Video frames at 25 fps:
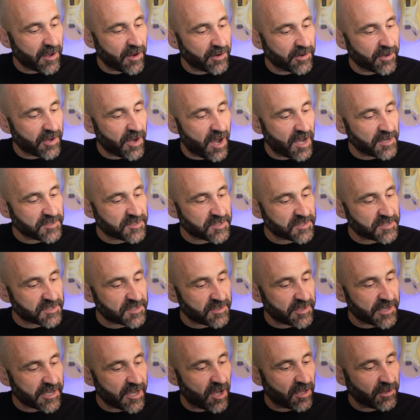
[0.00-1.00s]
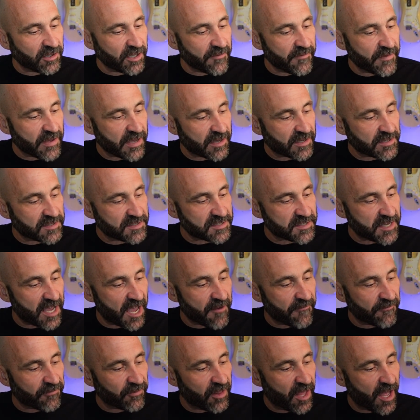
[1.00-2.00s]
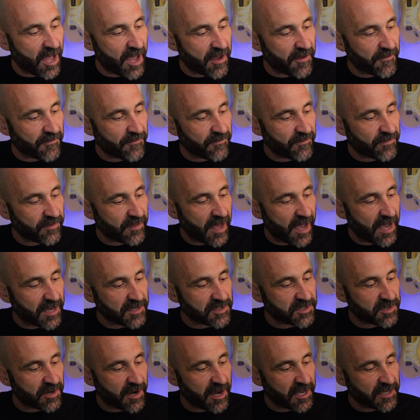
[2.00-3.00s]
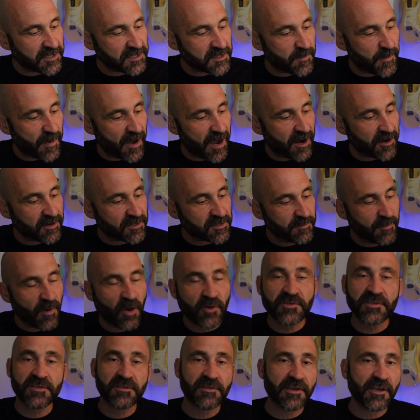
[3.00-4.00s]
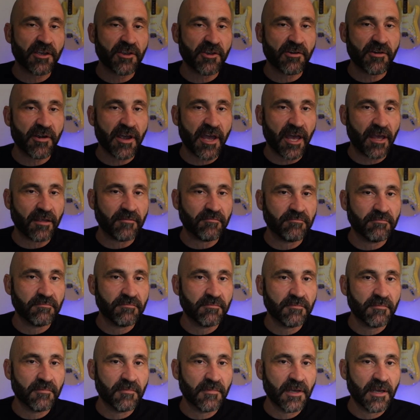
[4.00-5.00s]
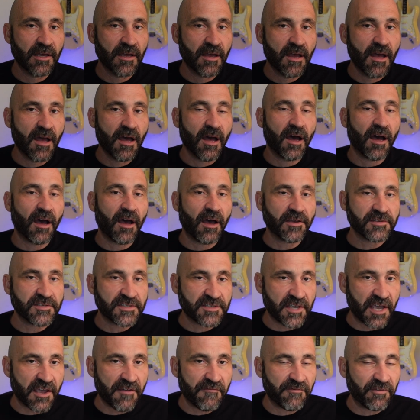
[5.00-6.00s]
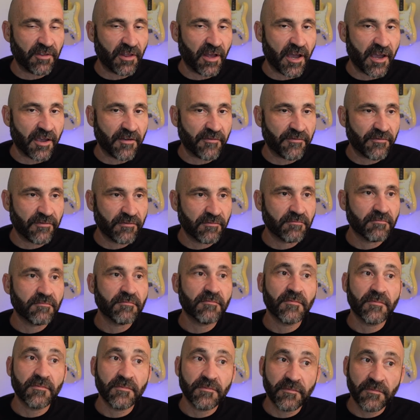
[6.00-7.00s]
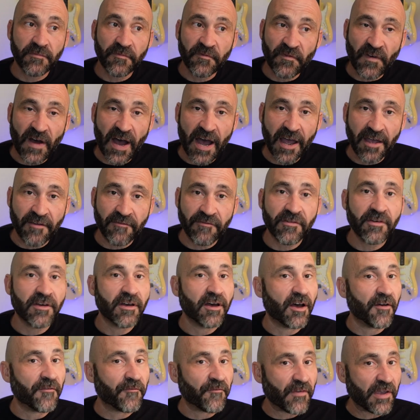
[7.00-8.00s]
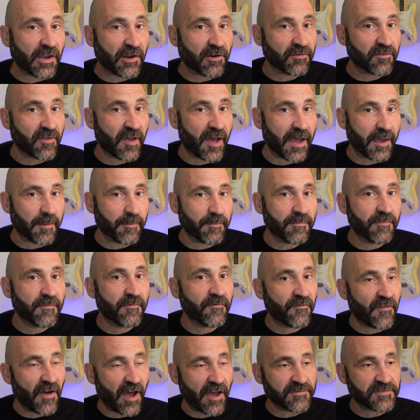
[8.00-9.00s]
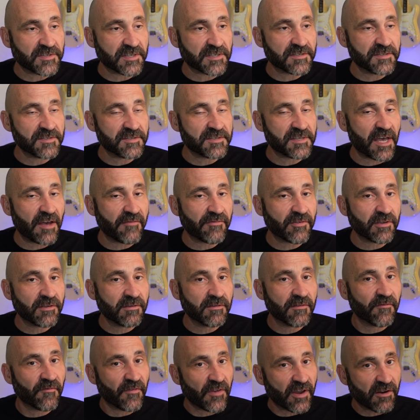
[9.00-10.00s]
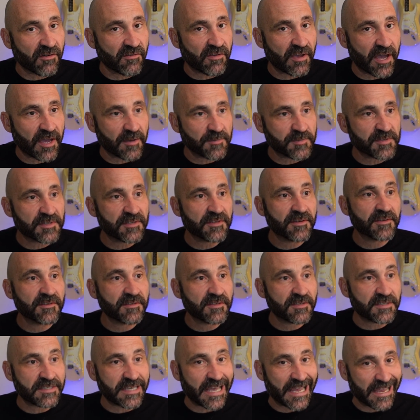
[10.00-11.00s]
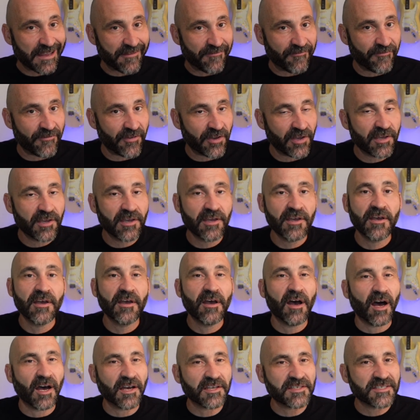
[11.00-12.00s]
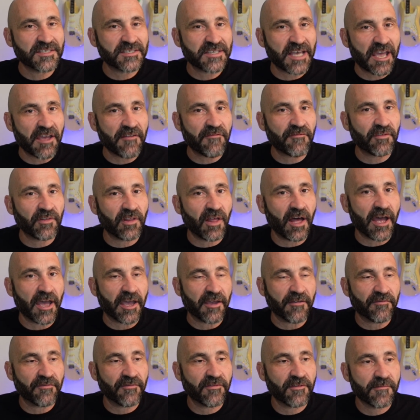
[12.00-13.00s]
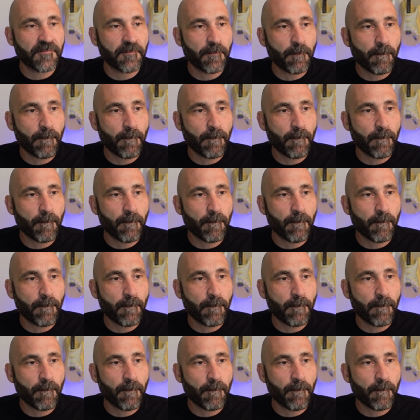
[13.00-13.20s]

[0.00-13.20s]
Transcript: unconsciously on living a safe life that transpires mostly in your head. A safe life. Five. A fear type. Five, six, and seven. Fear types. Safe. A safe life.